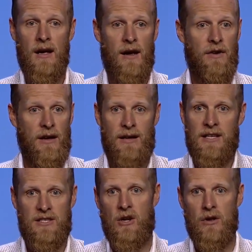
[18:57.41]
If you
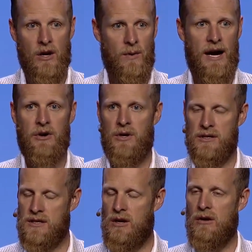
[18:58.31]
installing a router,
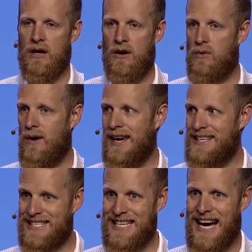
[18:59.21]
installing an array
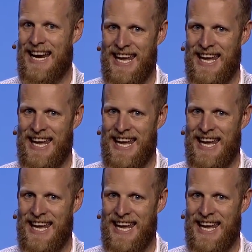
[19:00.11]
is not